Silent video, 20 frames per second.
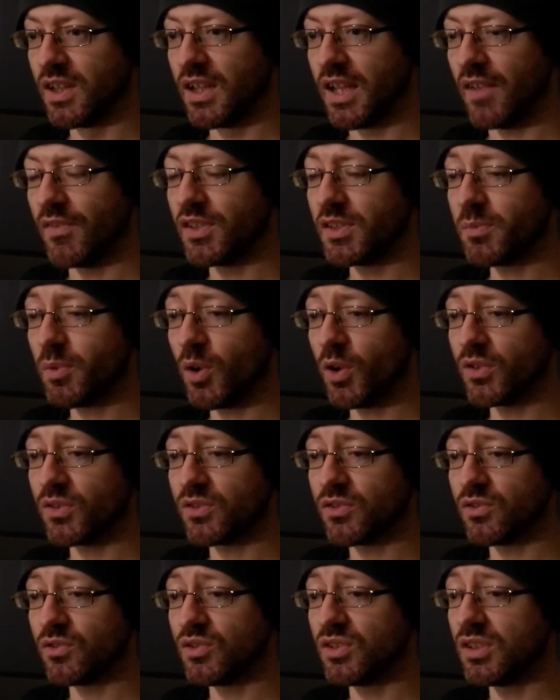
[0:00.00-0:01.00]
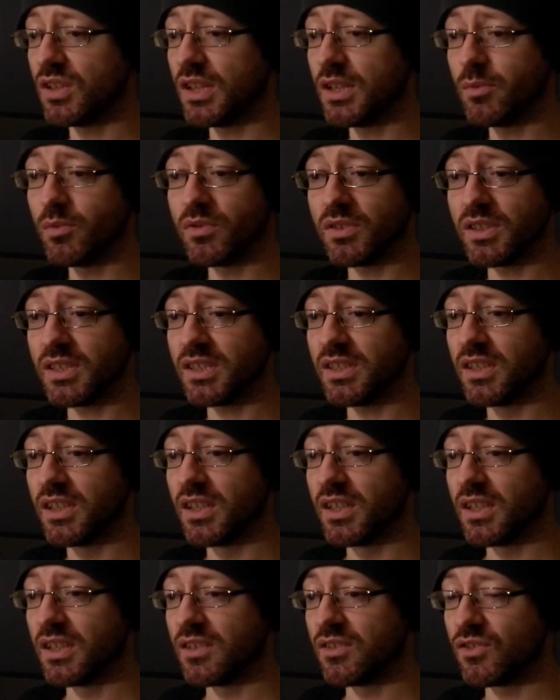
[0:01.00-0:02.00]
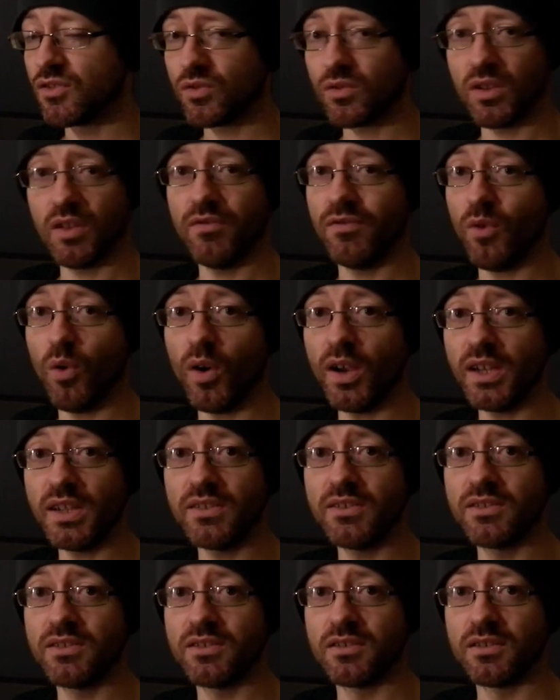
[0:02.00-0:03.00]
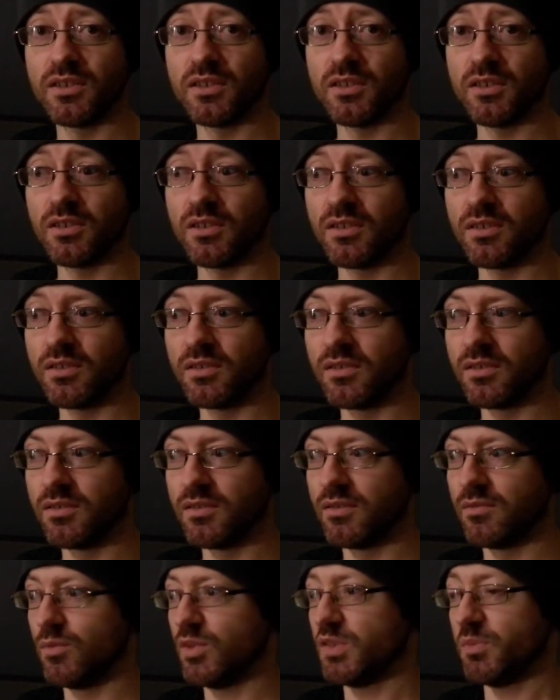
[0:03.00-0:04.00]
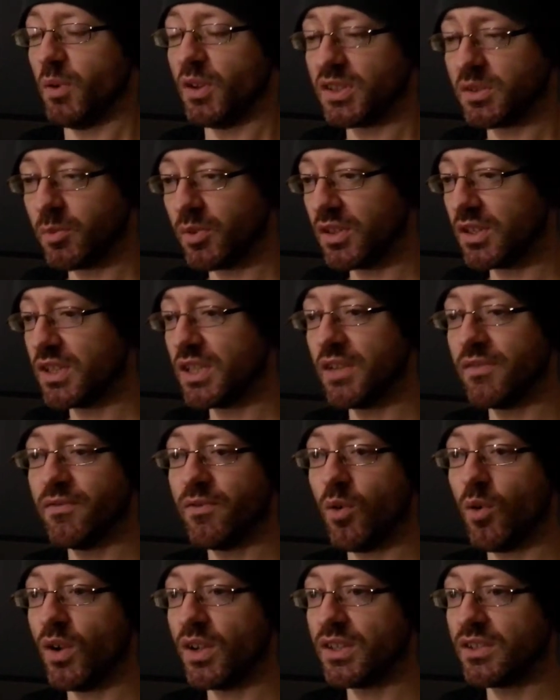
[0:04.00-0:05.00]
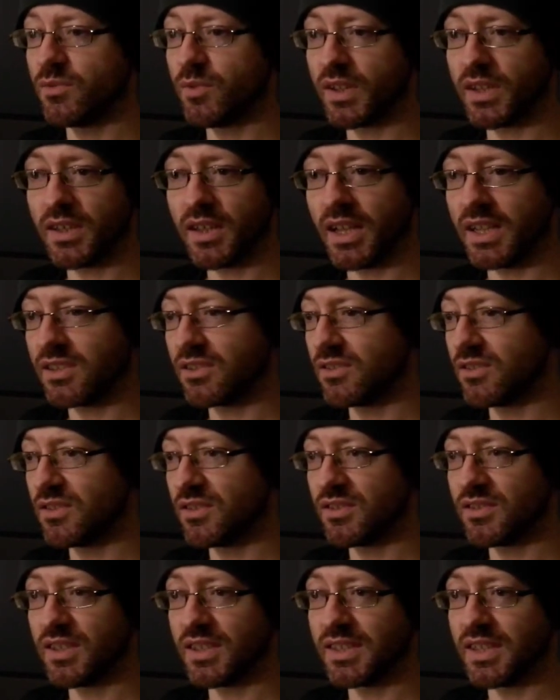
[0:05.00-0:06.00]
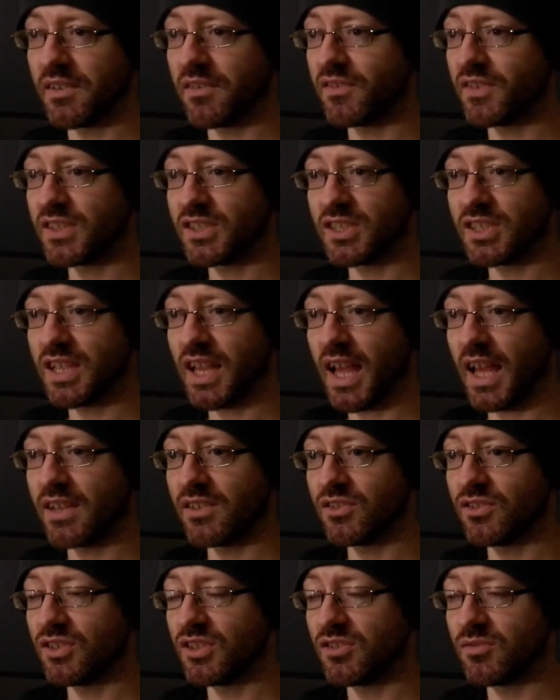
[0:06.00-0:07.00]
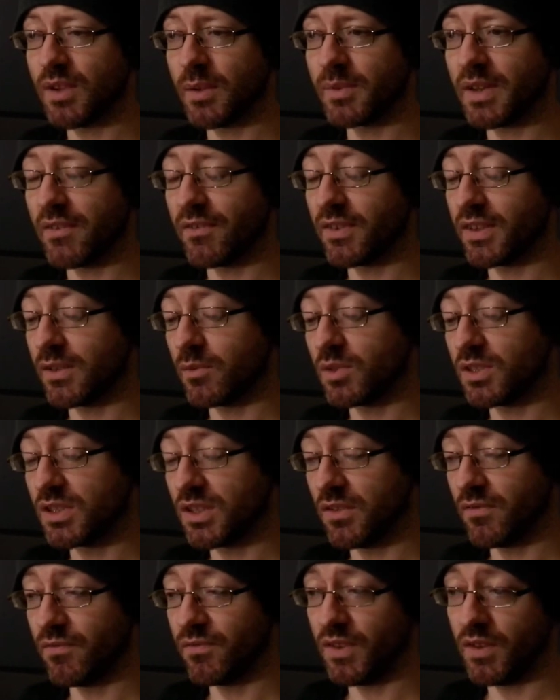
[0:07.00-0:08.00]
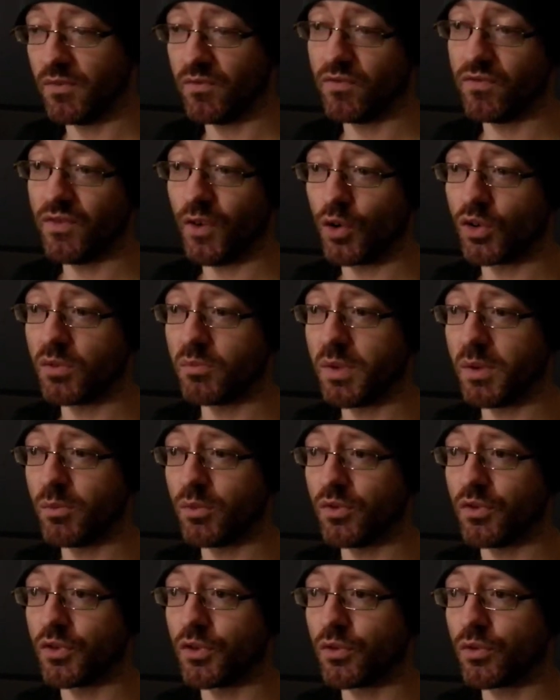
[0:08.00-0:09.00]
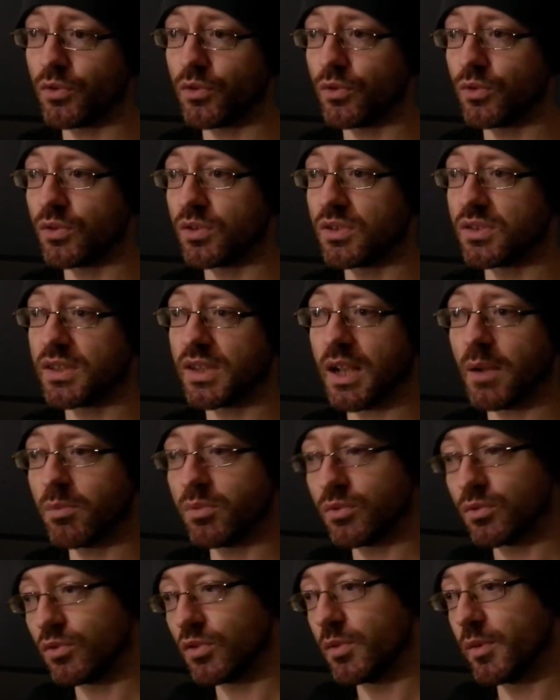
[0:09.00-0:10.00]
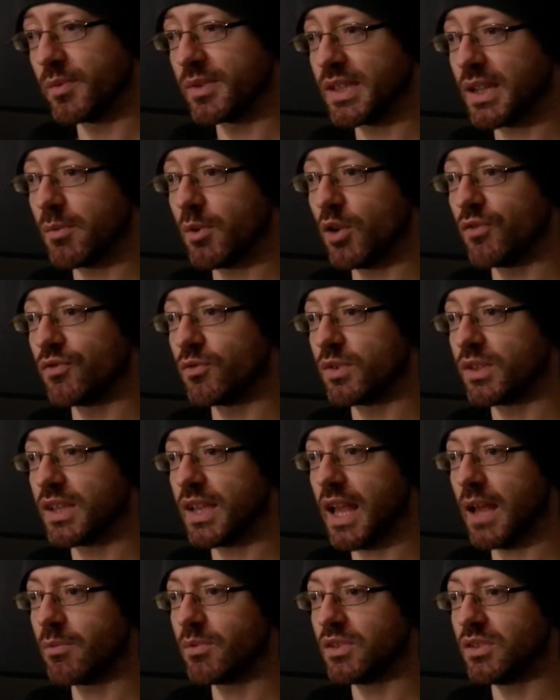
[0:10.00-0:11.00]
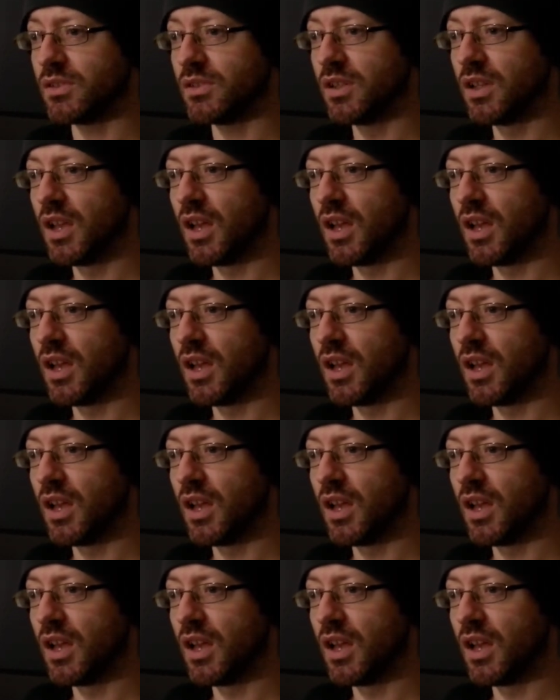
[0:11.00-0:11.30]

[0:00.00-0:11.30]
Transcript: And this person who deliberately tr- avoids responsibility, avoids regulations, just does everything she can to disrupt everything, which the, the Vulcan member of the crew, because a couple of crew members come over with the captain,